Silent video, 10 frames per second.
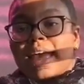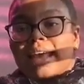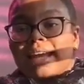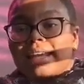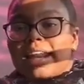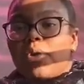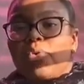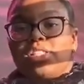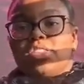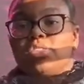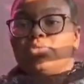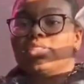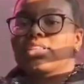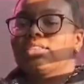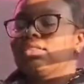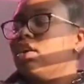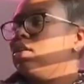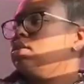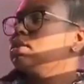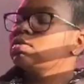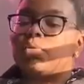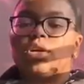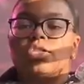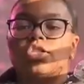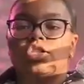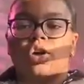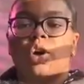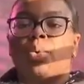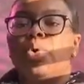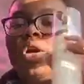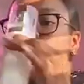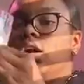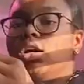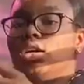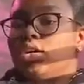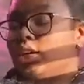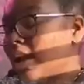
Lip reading: And I cannot wait to use this because, y'all, this smells so good.